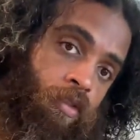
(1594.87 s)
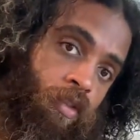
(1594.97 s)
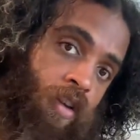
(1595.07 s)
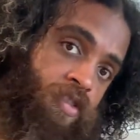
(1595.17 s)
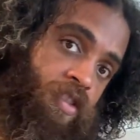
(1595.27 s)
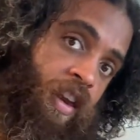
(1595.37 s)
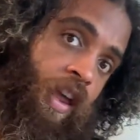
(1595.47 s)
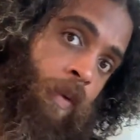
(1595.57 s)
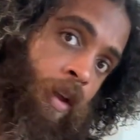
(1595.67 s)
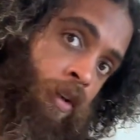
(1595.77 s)
stretch
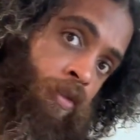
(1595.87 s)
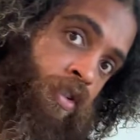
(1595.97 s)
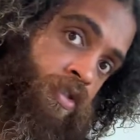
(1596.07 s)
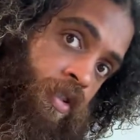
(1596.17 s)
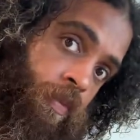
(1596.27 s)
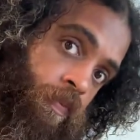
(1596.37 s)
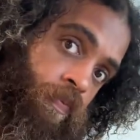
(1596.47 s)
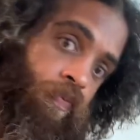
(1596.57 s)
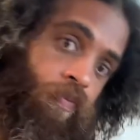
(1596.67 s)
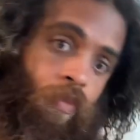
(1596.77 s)
today when I go to the gym.
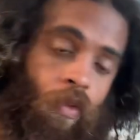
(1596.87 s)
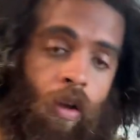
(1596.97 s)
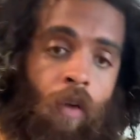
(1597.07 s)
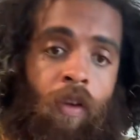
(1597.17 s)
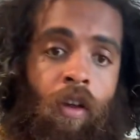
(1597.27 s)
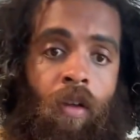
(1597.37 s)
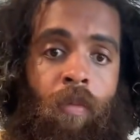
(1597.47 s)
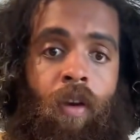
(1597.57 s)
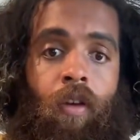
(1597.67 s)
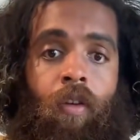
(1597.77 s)
Hopefully, it'll
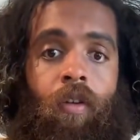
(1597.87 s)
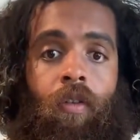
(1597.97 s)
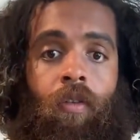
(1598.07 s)
get better.